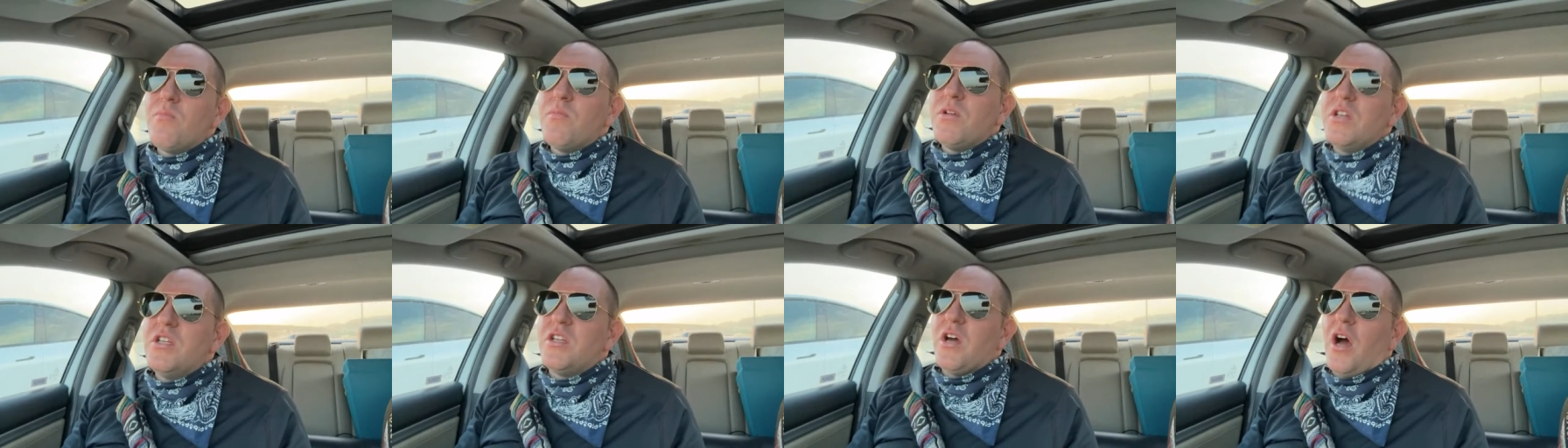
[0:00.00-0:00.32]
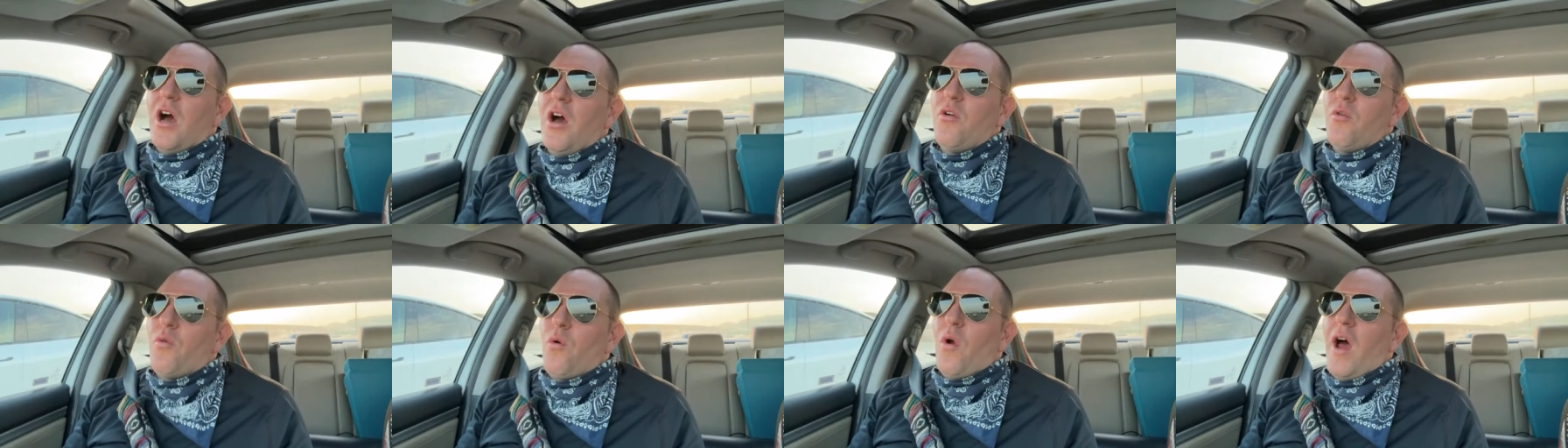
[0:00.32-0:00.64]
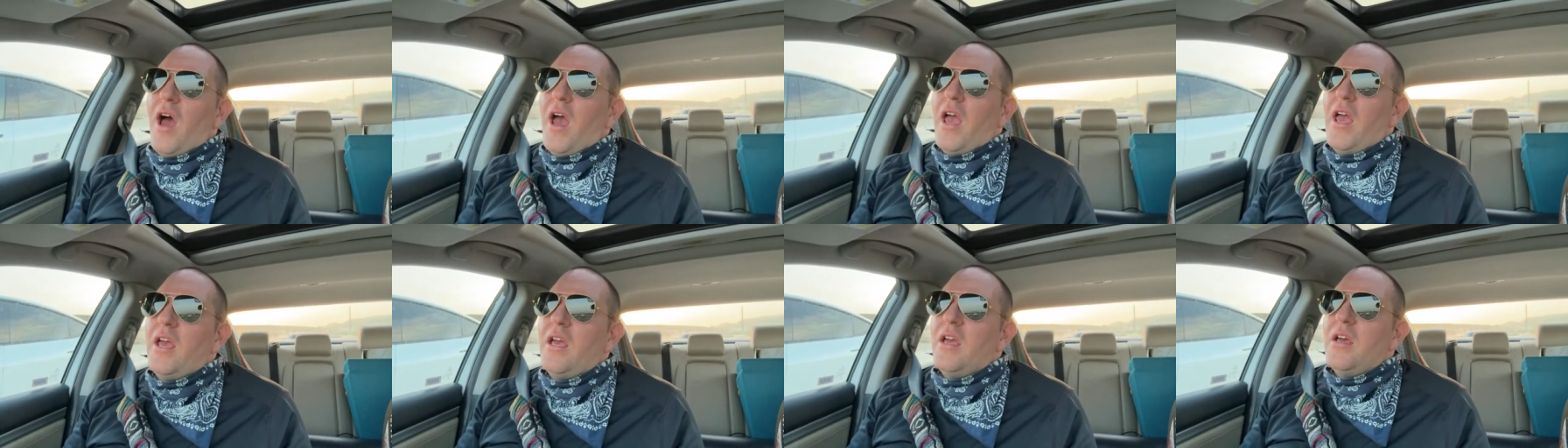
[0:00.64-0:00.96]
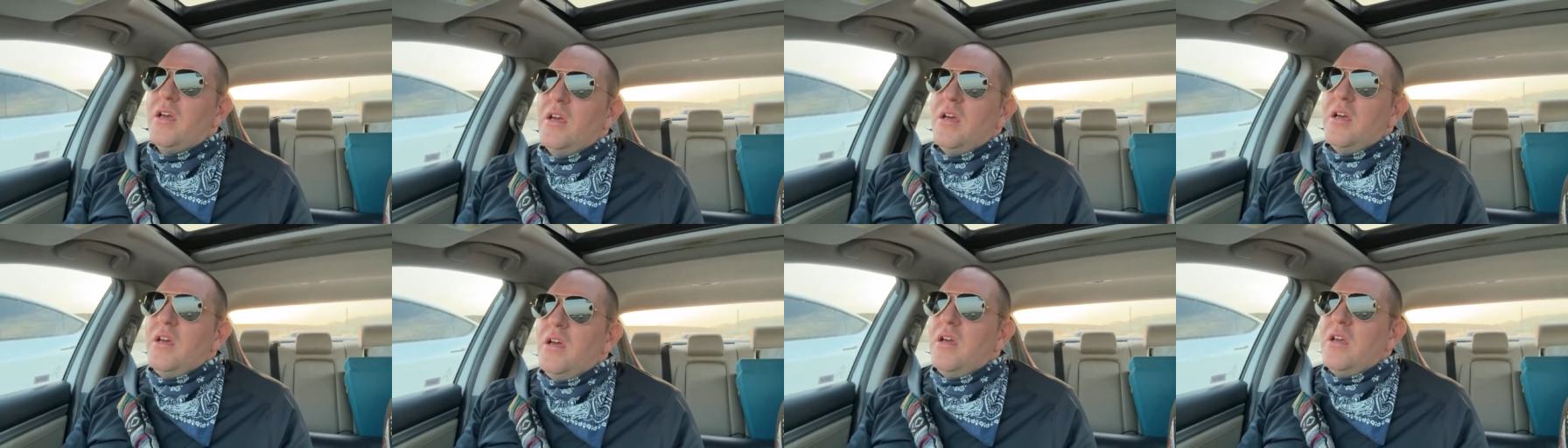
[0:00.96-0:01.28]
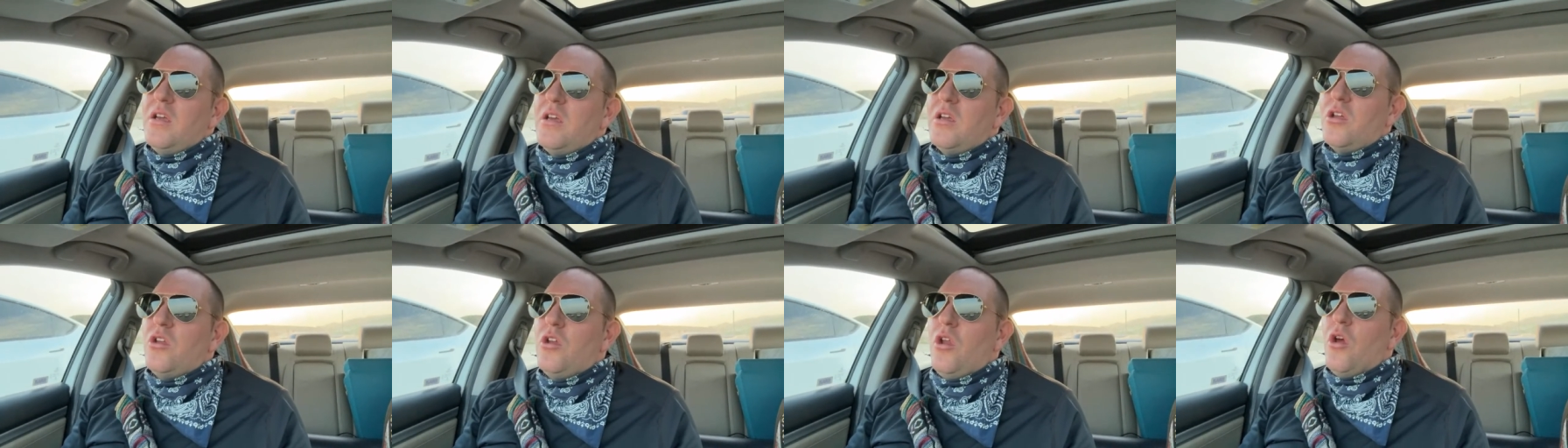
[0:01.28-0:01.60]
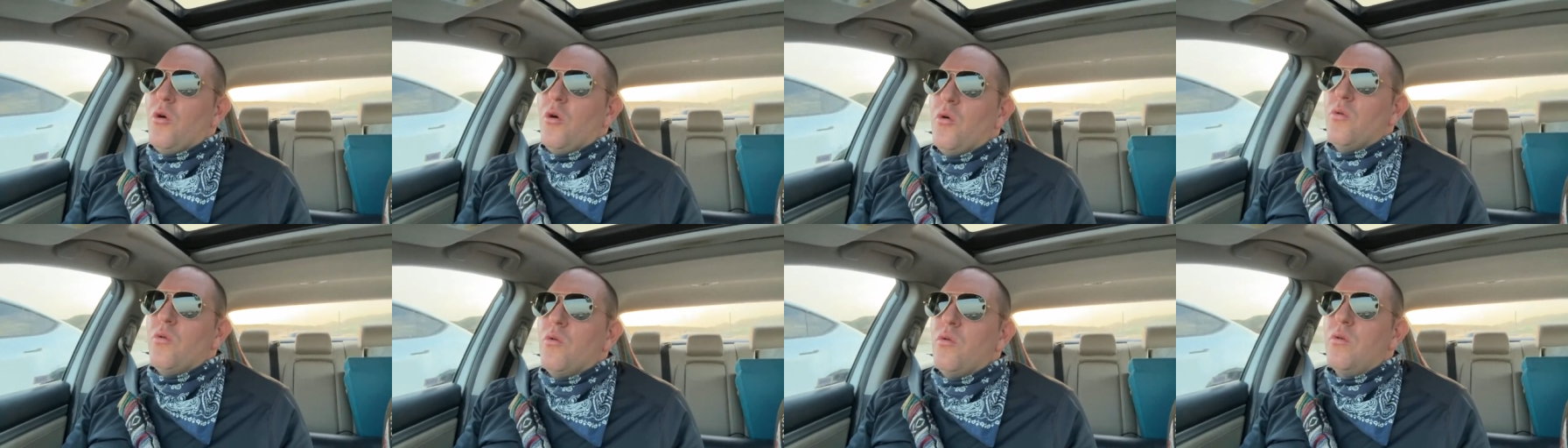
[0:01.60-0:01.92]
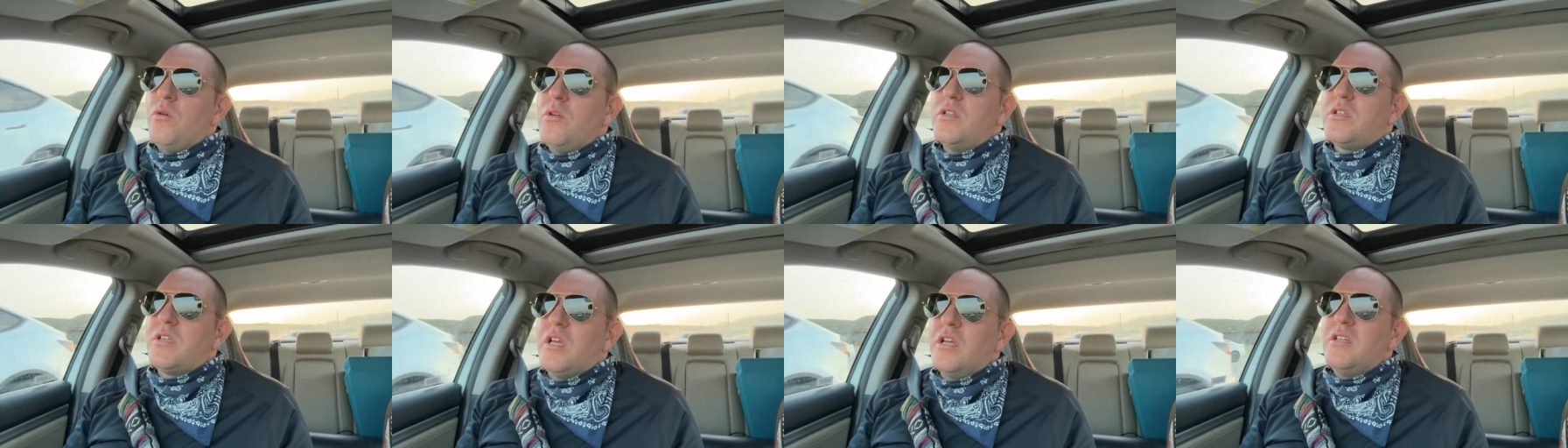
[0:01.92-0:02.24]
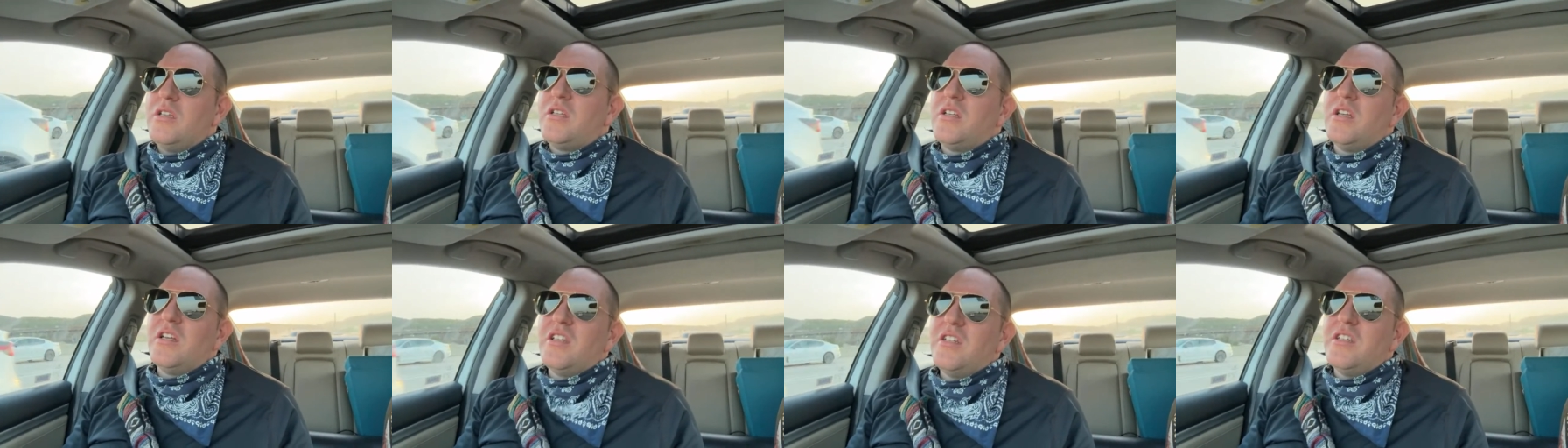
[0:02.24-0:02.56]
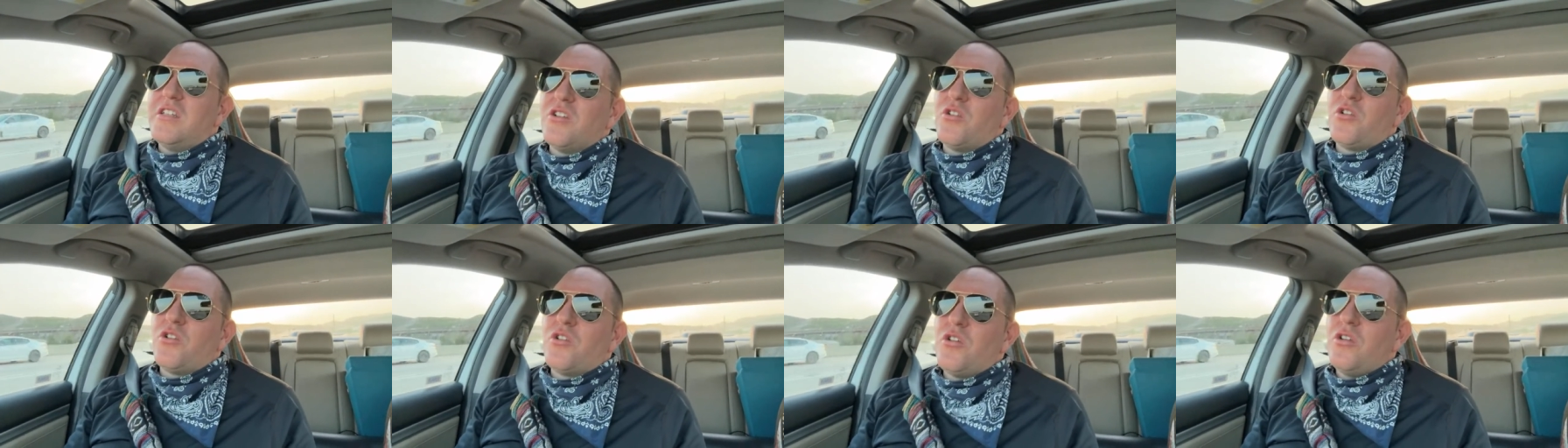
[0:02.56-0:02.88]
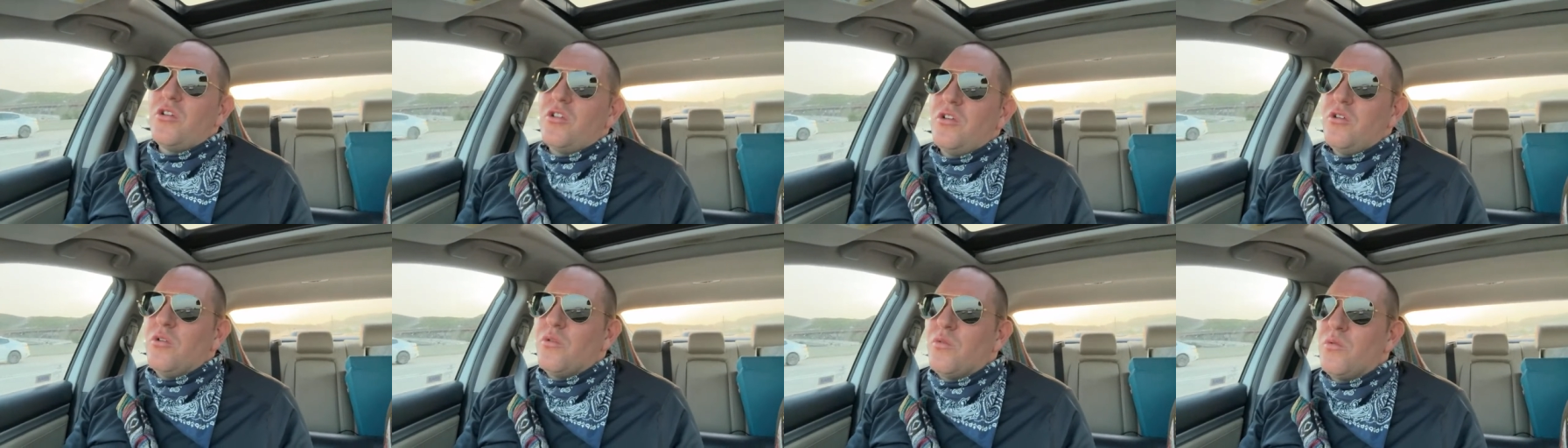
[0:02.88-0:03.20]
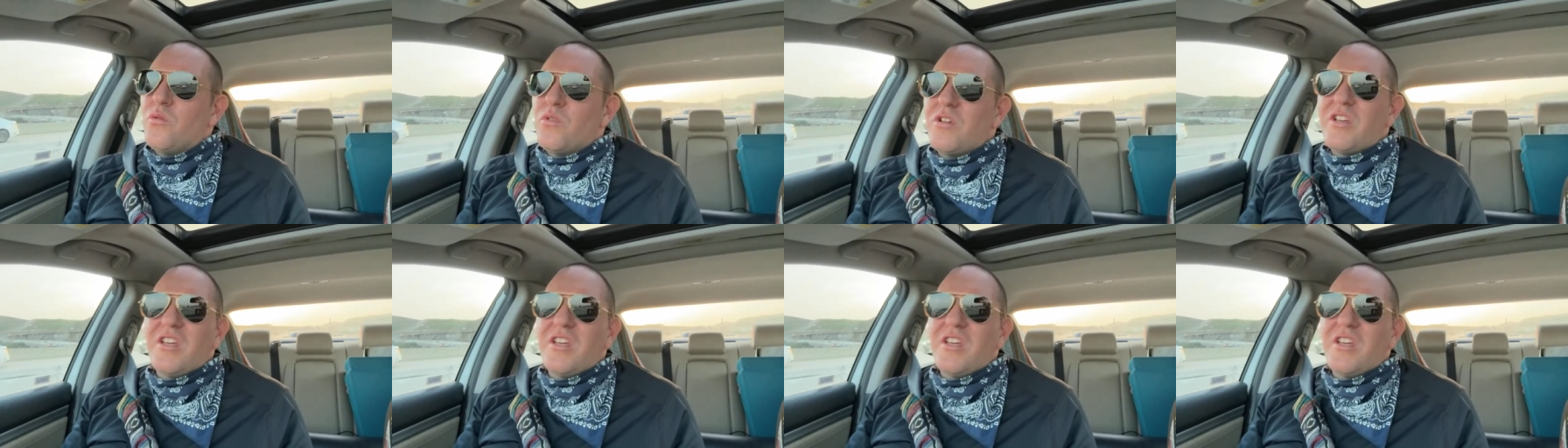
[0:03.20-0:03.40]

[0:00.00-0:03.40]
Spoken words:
be done, right, to